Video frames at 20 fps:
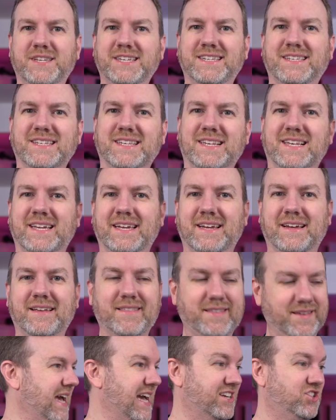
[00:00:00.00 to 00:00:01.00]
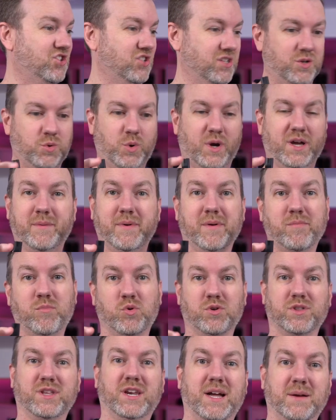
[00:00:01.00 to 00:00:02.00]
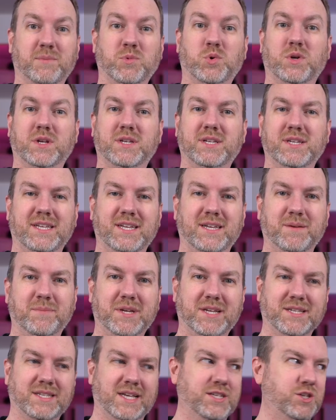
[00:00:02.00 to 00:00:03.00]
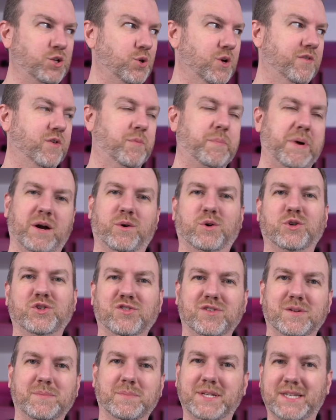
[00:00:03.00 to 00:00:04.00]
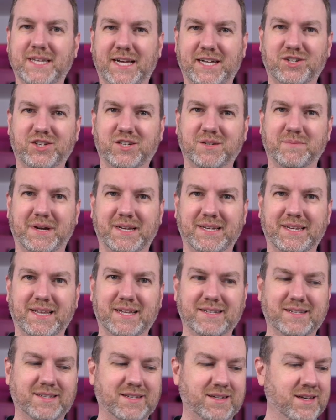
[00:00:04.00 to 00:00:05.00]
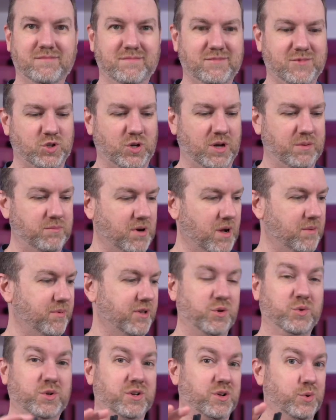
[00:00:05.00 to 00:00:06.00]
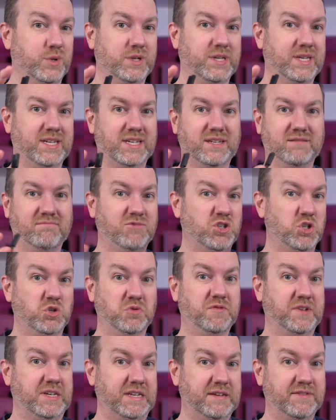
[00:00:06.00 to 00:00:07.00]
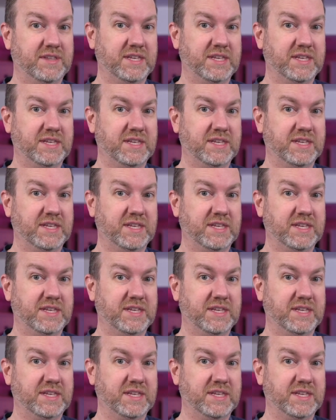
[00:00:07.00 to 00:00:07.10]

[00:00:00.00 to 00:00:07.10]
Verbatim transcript: decent length, actually quite a bit more than I'm going to need because I do have a power strip attached to my desk, so I'm probably only going to need two feet of